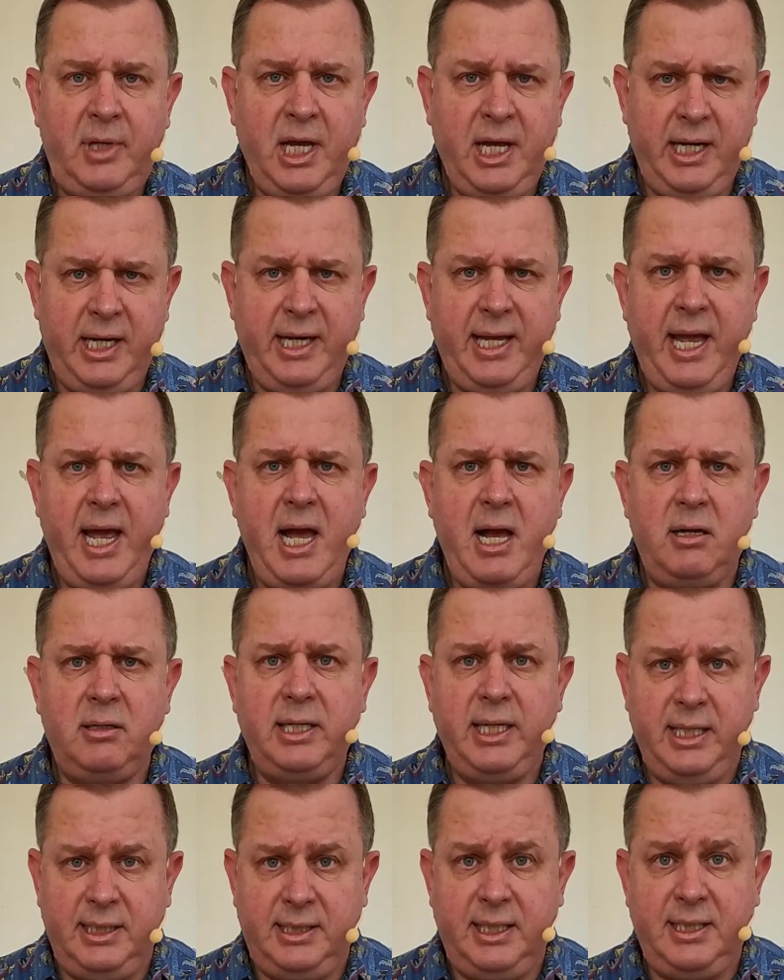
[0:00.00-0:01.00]
And a
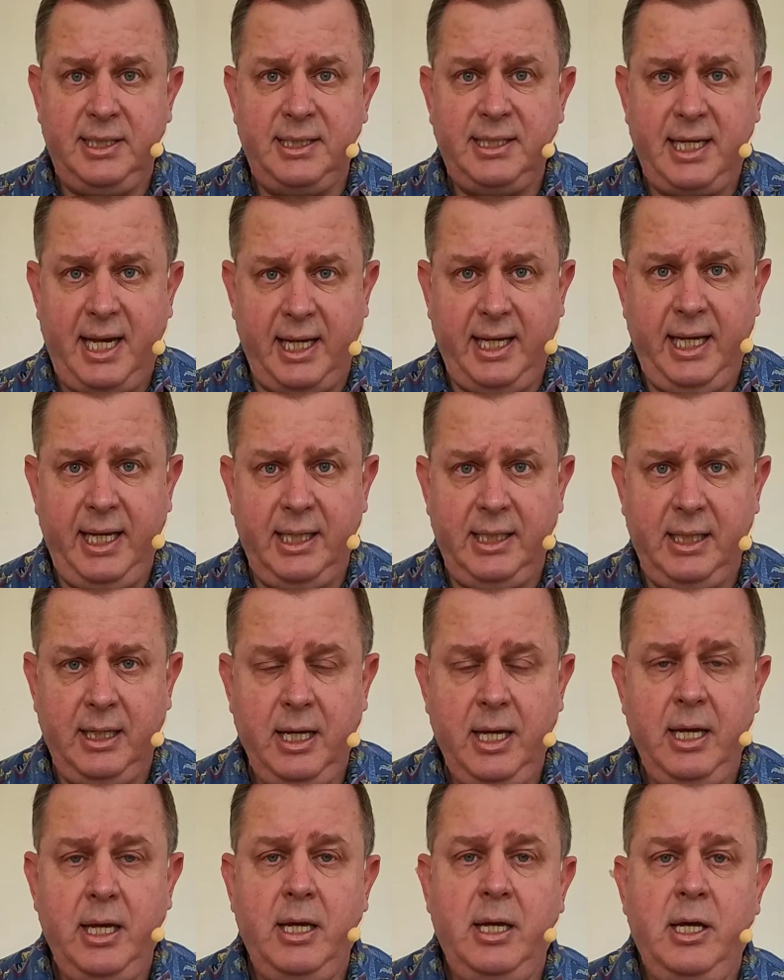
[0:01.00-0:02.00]
count is a second.
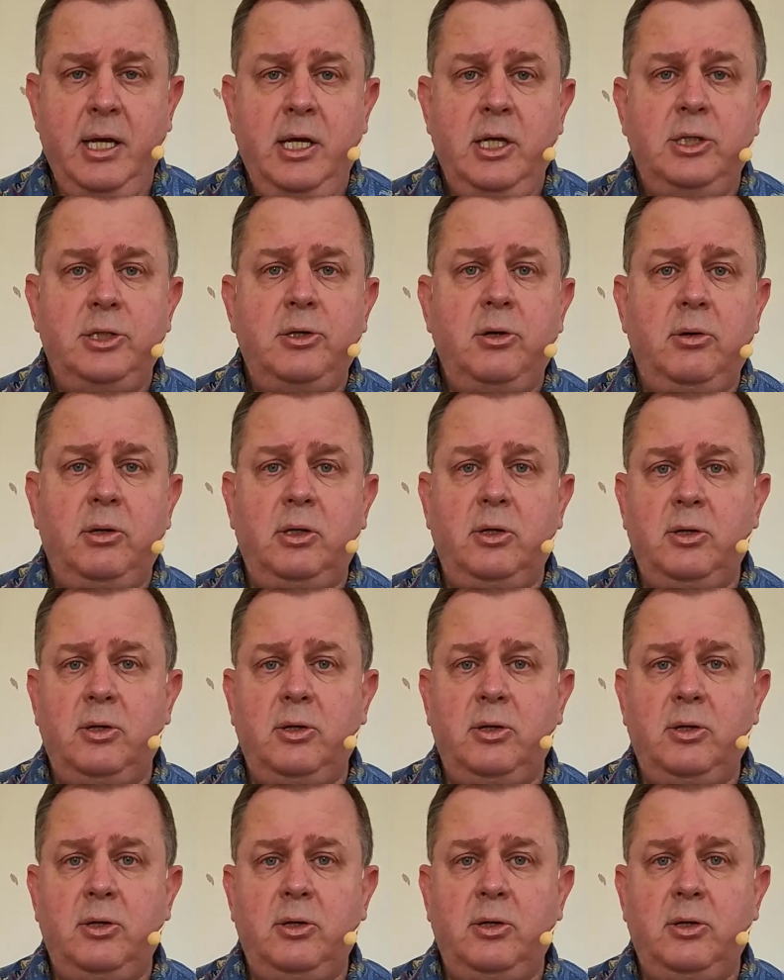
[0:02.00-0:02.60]
So